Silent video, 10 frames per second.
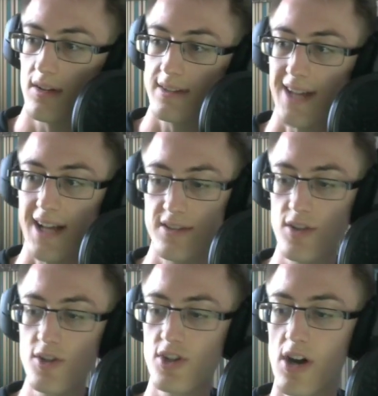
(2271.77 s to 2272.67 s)
That's
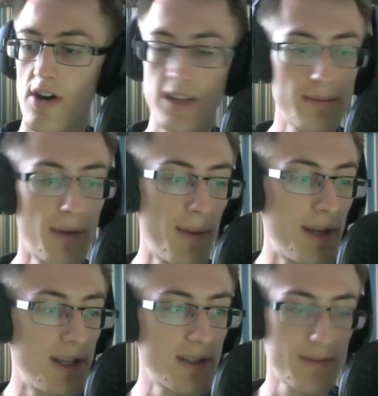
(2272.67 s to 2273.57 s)
too jarring in my
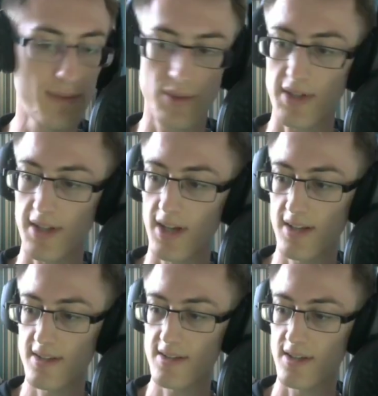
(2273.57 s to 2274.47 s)
opinion between the
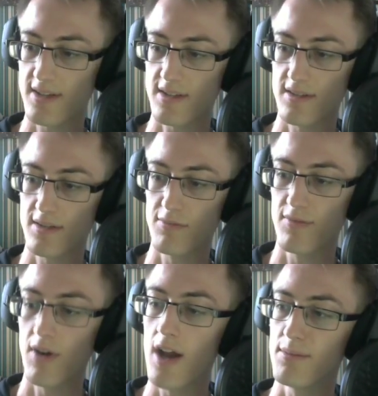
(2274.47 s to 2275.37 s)
cuts because the
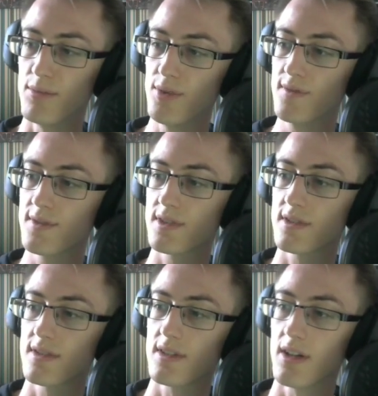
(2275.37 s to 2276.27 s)
ride moves,
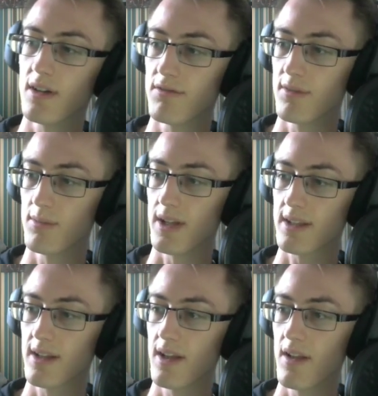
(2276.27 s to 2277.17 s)
you know, from
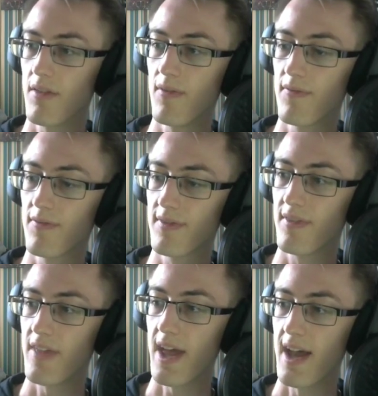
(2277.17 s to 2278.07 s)
like
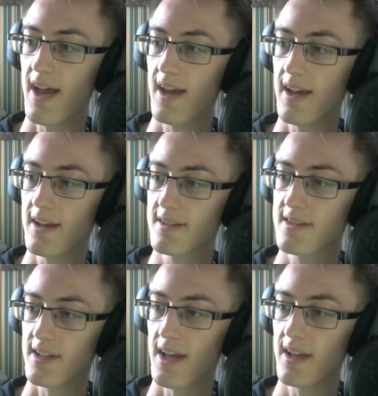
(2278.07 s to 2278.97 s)
there
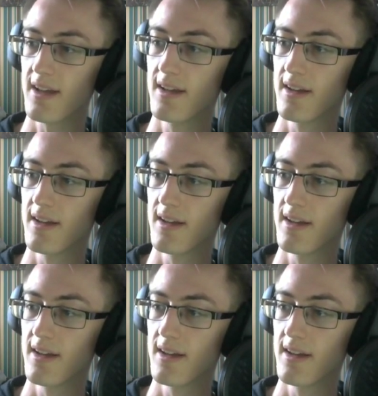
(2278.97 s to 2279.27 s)
to there.